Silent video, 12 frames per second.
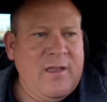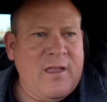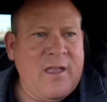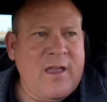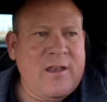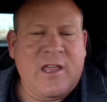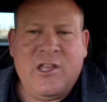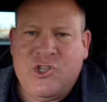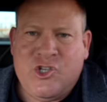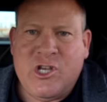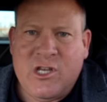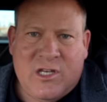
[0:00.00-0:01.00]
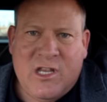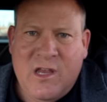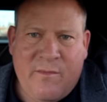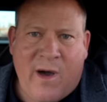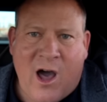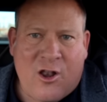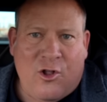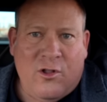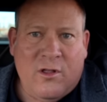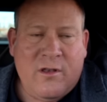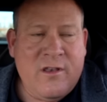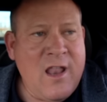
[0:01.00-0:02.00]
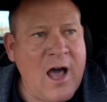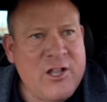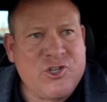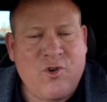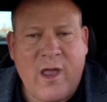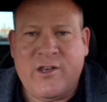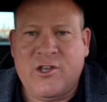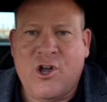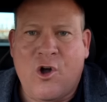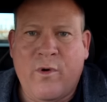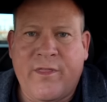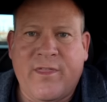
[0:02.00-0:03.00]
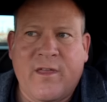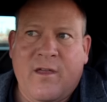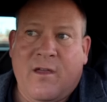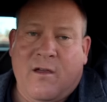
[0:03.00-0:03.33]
and a GT model, not tried to go with